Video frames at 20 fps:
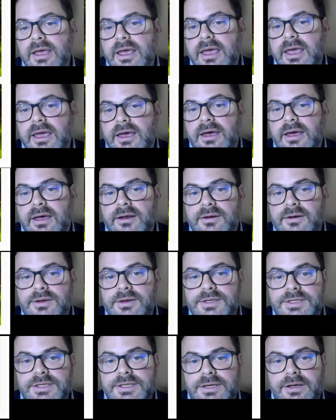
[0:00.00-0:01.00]

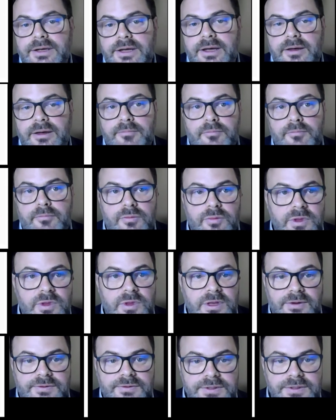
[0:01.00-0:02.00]
And
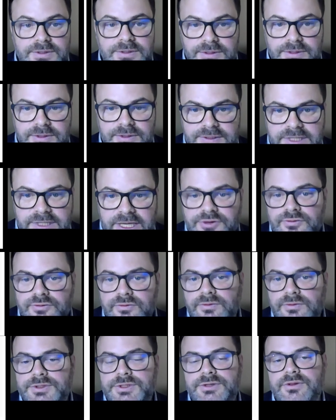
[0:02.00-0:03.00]

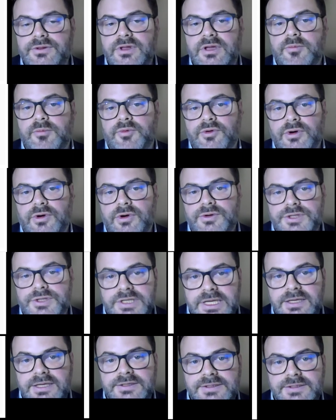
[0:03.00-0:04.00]
central to the approach
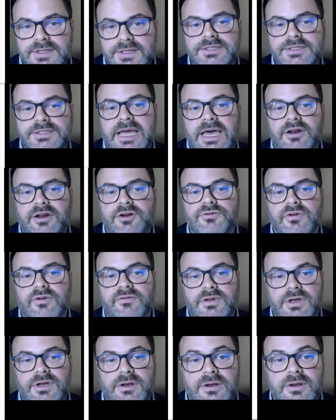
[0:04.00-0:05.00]
is this
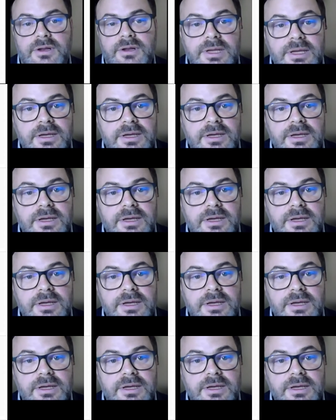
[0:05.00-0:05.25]
data-driven